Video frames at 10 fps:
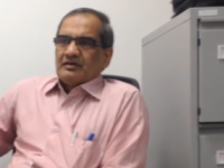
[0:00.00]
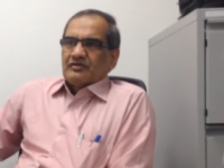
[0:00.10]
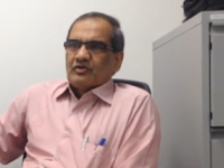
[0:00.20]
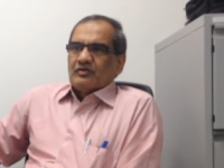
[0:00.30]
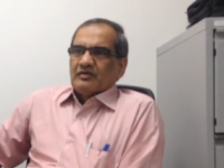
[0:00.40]

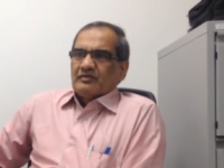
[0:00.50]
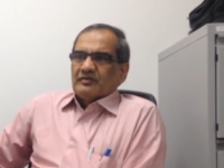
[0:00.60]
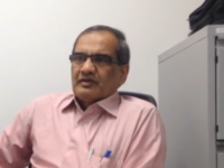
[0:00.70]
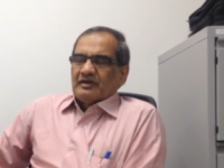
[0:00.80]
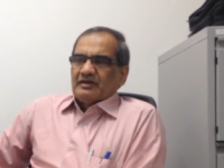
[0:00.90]
So
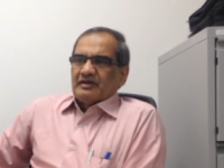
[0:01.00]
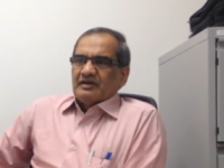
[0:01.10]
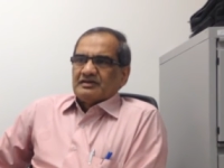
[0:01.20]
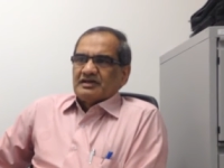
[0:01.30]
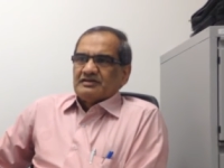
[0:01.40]

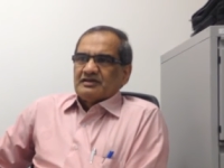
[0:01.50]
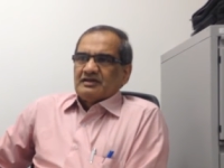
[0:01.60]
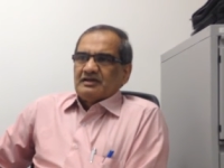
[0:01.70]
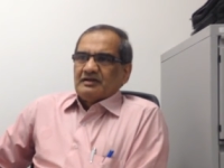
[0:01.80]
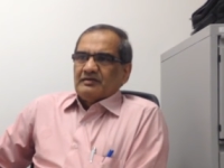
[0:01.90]

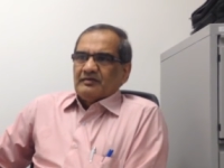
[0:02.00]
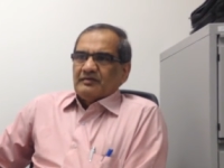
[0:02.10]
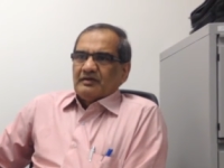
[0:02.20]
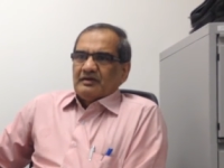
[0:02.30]
essentially